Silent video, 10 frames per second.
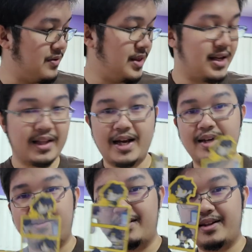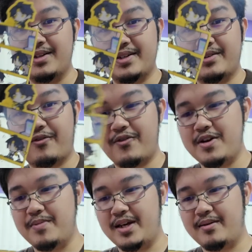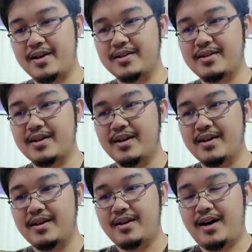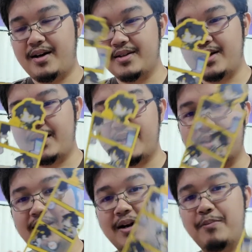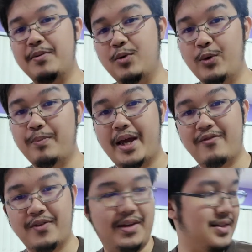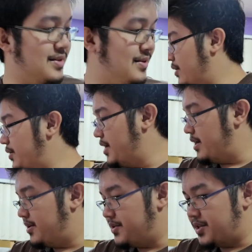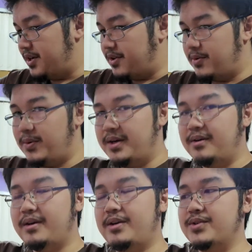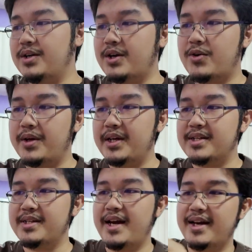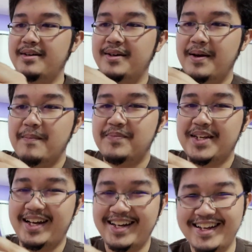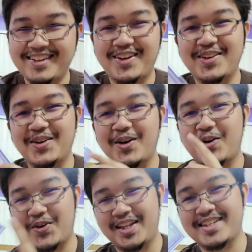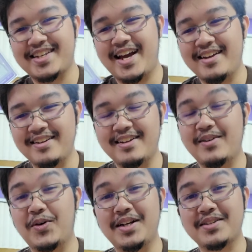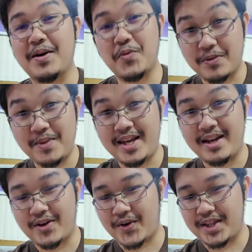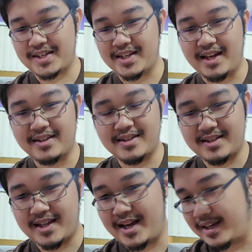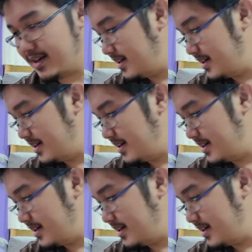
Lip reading: really glad that this is a freebie, because honestly, I think a lot of people would pay for this. Oh yeah, here's another one. Here's an acrylic stand. Another acrylic stand. What is up with me and acrylic stands? This is like